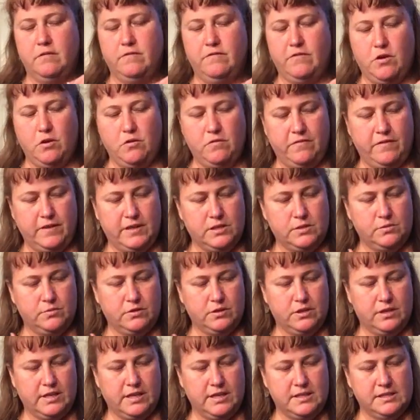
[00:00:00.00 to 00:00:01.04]
Phone fits
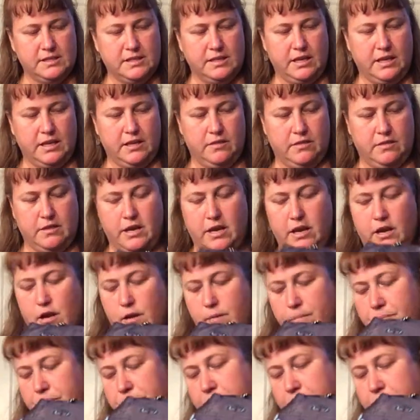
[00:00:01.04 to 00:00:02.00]
really nicely in there.